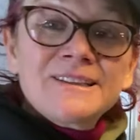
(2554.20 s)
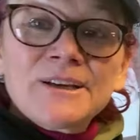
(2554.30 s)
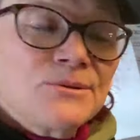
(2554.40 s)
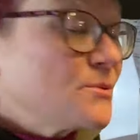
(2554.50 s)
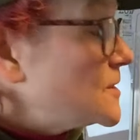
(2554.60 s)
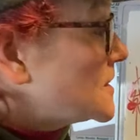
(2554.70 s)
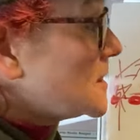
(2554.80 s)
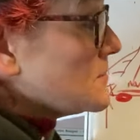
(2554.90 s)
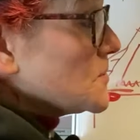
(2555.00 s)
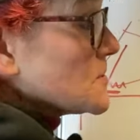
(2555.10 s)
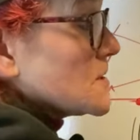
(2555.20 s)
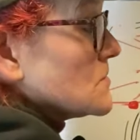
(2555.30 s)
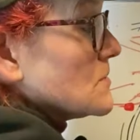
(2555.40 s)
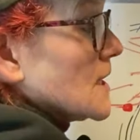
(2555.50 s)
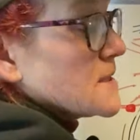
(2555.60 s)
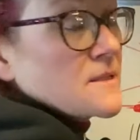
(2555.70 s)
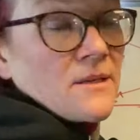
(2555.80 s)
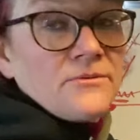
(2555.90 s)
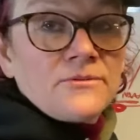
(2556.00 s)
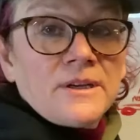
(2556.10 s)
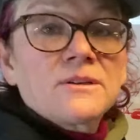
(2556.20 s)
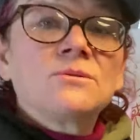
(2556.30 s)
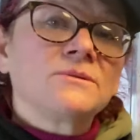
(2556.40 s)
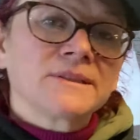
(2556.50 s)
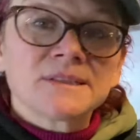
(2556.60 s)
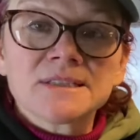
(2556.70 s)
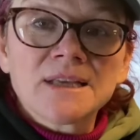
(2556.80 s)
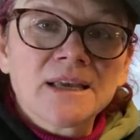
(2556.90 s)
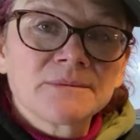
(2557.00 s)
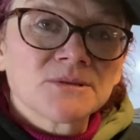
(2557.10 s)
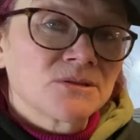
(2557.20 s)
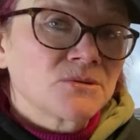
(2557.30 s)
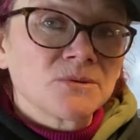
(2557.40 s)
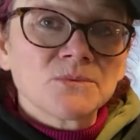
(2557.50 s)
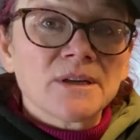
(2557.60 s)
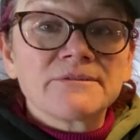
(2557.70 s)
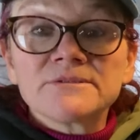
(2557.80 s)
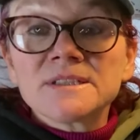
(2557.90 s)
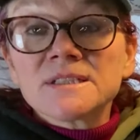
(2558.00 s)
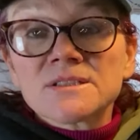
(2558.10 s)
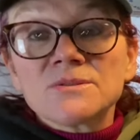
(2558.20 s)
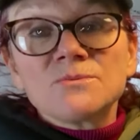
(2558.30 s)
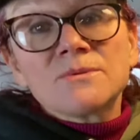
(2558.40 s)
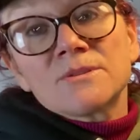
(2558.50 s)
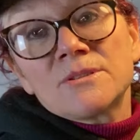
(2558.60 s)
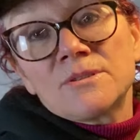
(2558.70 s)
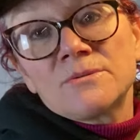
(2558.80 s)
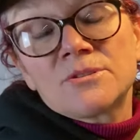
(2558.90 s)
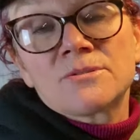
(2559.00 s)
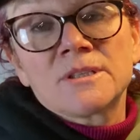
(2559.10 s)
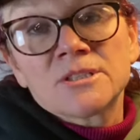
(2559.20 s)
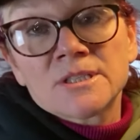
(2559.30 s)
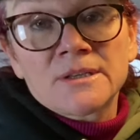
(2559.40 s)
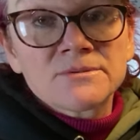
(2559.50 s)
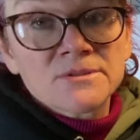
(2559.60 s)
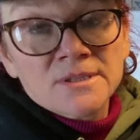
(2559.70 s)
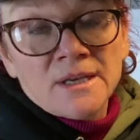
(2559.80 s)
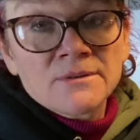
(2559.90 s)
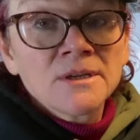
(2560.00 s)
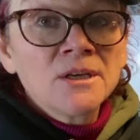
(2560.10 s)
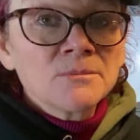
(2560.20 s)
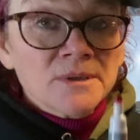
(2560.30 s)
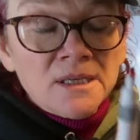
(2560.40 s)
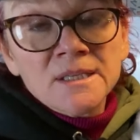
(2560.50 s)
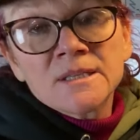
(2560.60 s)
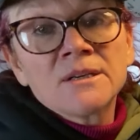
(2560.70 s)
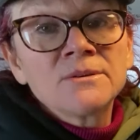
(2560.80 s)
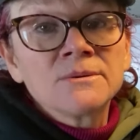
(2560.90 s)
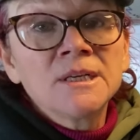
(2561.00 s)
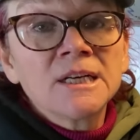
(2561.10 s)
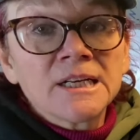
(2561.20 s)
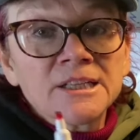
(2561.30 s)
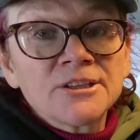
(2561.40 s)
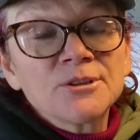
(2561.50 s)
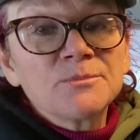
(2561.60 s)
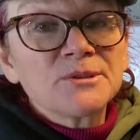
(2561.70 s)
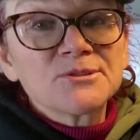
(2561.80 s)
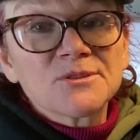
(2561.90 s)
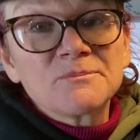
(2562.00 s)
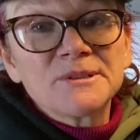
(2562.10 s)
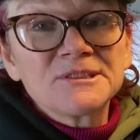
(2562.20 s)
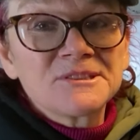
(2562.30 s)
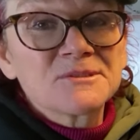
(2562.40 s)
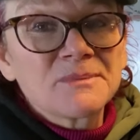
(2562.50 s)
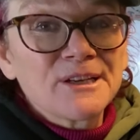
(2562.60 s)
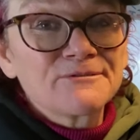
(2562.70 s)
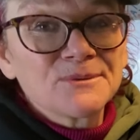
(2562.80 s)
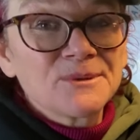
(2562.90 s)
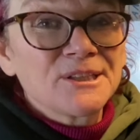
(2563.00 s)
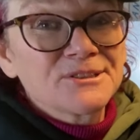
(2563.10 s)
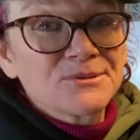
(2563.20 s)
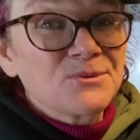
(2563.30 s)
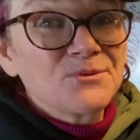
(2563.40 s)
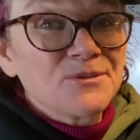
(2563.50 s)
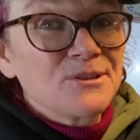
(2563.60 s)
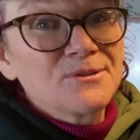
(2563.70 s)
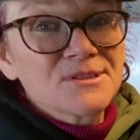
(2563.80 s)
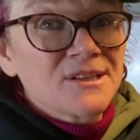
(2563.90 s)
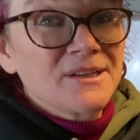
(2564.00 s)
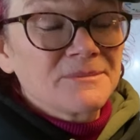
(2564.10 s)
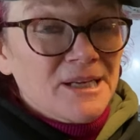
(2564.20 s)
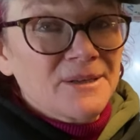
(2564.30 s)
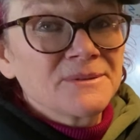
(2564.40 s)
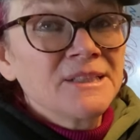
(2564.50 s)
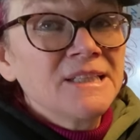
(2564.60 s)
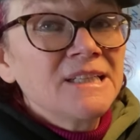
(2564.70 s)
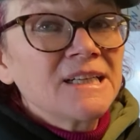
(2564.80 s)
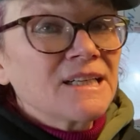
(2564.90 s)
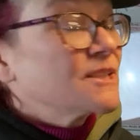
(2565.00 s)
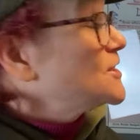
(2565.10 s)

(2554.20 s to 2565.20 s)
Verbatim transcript: Now, you can keep losing your heads over it, calling us names and doing whatever it is that you want to do to try and shout us down. But I know, I know because I've been in this barefoot world an awful long time now. I